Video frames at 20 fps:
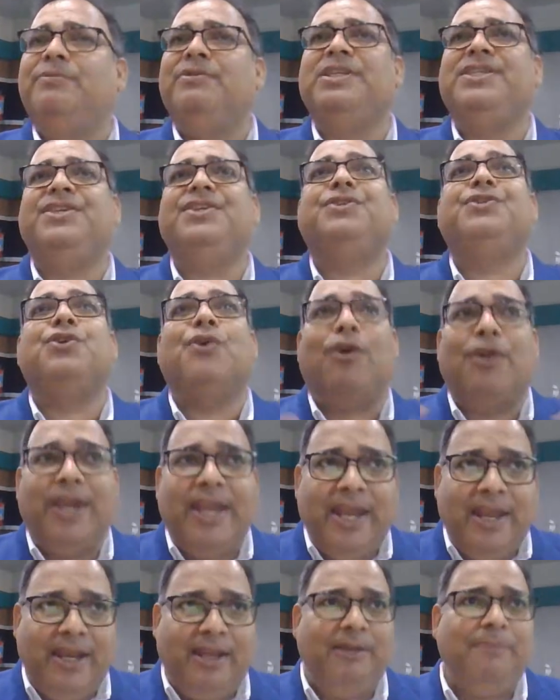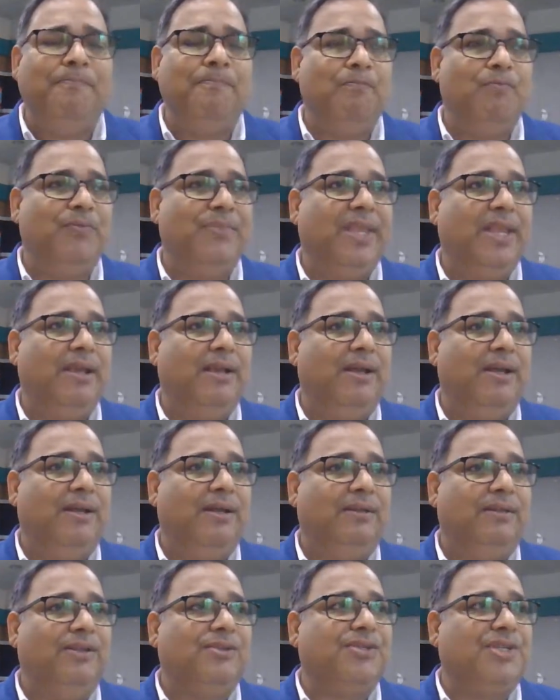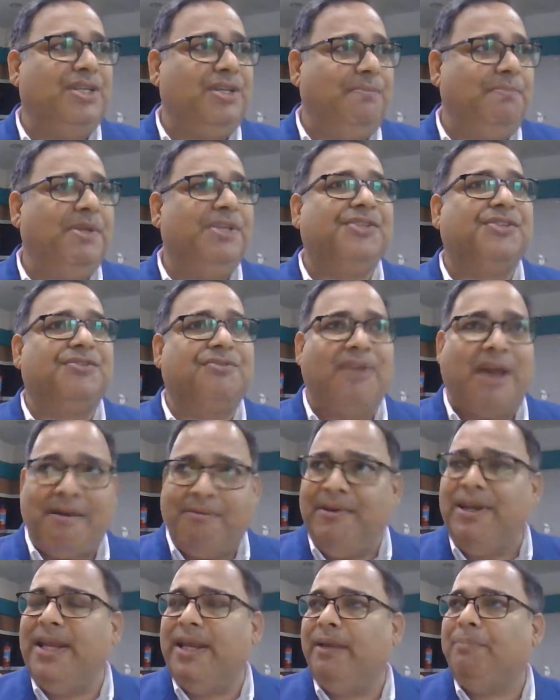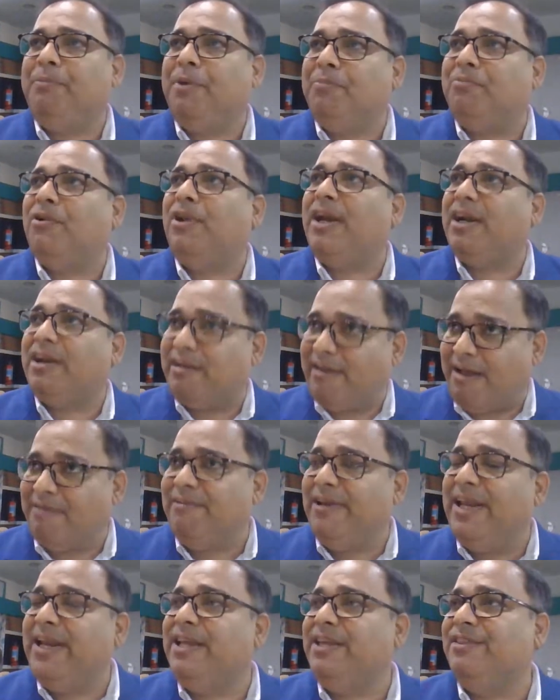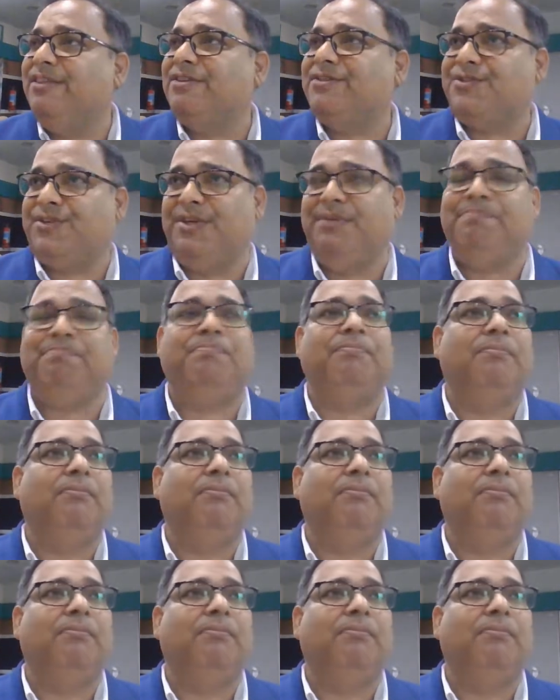which is journeying, the ship is traveling, people are traveling in the ship